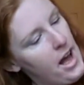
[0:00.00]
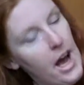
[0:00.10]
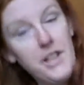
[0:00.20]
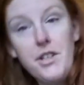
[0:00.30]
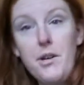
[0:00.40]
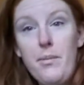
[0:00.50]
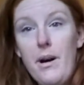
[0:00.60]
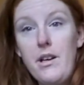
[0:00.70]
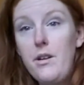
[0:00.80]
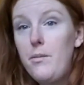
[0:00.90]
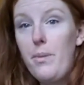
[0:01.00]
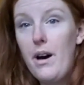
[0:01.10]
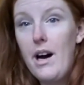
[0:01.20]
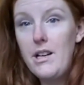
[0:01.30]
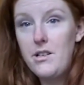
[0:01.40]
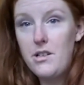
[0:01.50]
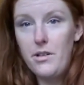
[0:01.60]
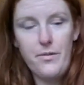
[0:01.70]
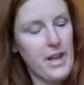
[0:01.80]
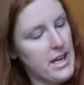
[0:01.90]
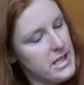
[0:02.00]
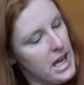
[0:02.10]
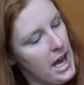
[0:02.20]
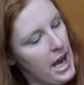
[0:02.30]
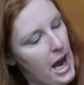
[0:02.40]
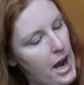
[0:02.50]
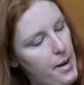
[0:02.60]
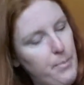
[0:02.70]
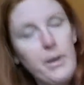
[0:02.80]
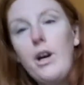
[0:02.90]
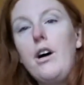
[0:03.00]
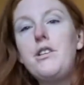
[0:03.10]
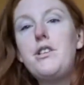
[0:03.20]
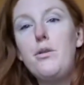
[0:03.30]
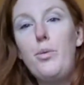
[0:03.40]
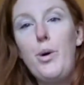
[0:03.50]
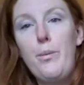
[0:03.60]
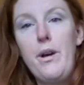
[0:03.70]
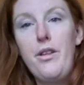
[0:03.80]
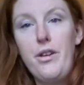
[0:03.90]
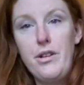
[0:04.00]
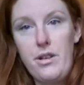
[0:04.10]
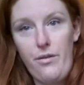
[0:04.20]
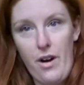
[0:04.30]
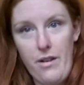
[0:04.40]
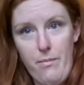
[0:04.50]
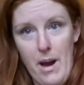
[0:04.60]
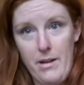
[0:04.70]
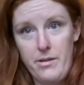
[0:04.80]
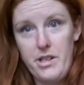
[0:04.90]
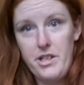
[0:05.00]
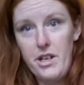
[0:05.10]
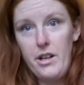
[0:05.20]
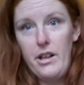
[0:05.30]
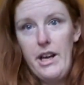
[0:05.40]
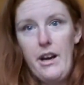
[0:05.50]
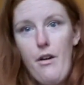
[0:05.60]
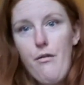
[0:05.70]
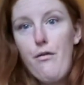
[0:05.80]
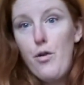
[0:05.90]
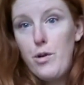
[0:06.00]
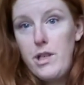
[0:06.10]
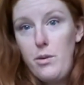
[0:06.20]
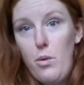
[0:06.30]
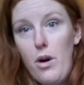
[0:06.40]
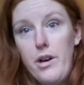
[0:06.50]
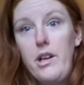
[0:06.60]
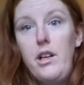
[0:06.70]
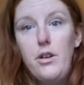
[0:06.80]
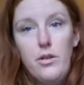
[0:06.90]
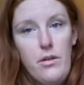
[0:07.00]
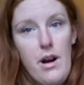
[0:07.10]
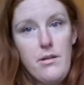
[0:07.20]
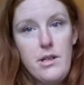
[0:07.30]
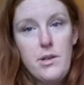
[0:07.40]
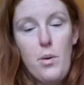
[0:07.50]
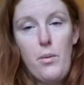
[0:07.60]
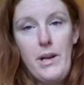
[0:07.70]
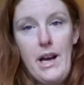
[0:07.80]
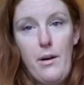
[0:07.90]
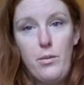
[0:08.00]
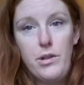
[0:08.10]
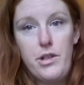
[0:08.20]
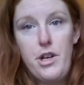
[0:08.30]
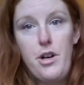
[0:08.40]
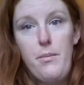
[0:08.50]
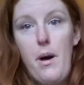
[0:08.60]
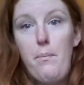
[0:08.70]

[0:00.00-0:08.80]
I don't know about you, but I just love this. Cost of the warmer, £35 sterling, €41. It's what we now would term a